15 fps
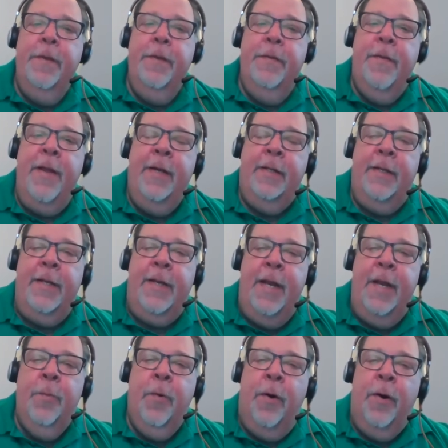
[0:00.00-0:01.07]
the
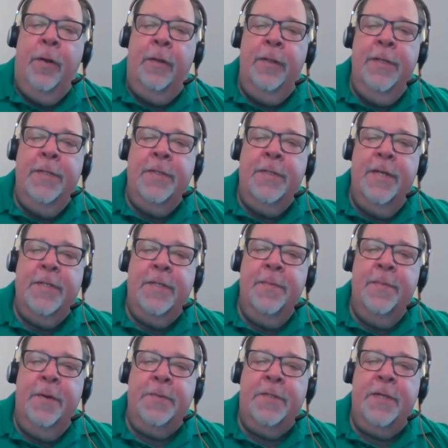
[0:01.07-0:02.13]
LED wall is
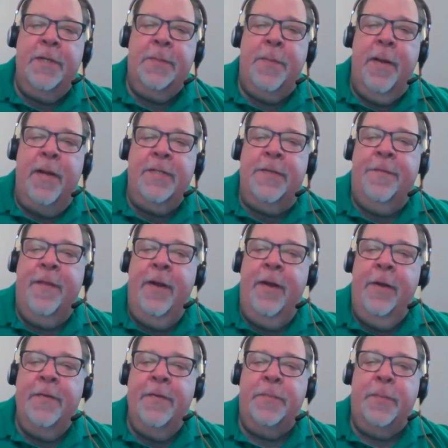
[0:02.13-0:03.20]
the most expensive thing
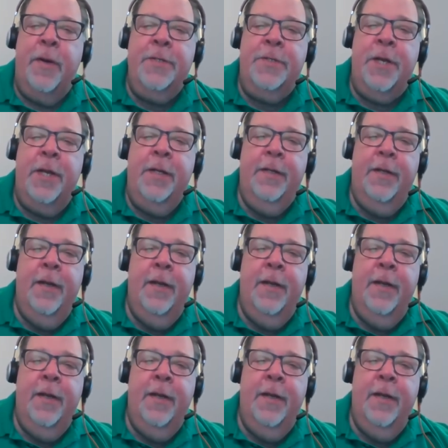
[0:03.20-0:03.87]
on the spreadsheet.